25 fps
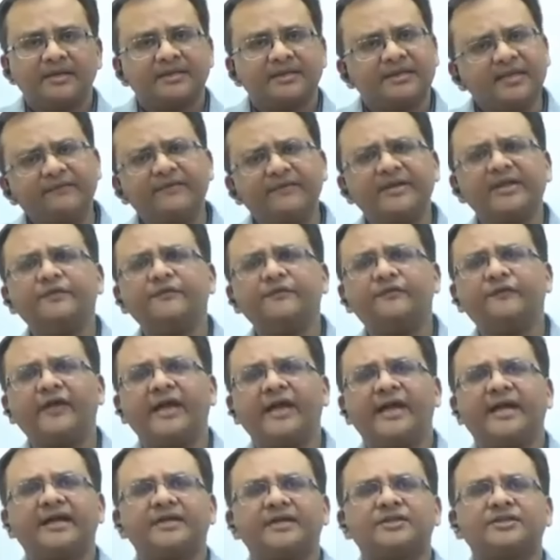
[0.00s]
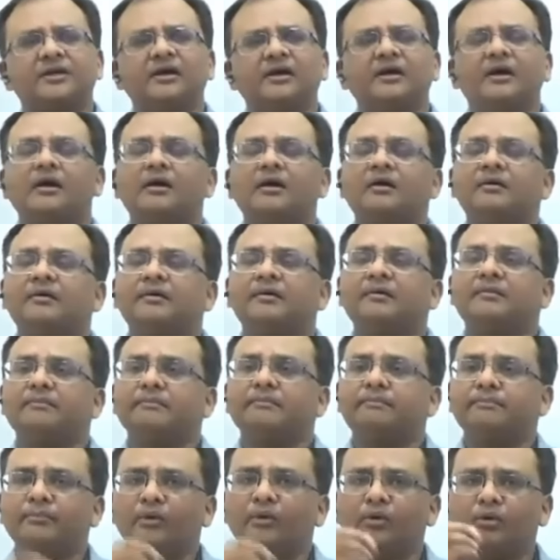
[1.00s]
They were in fact
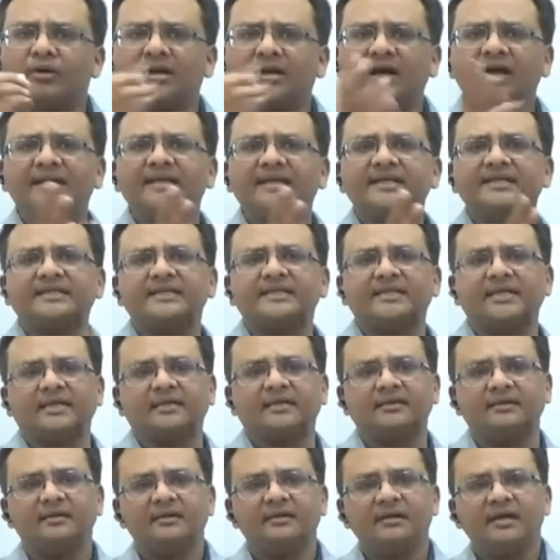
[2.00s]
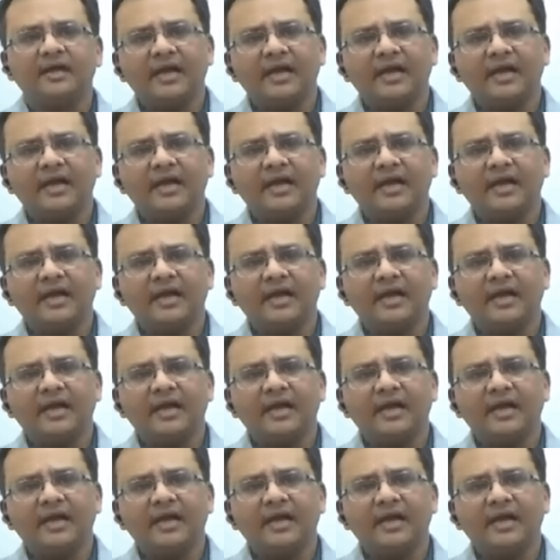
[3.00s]
more artistic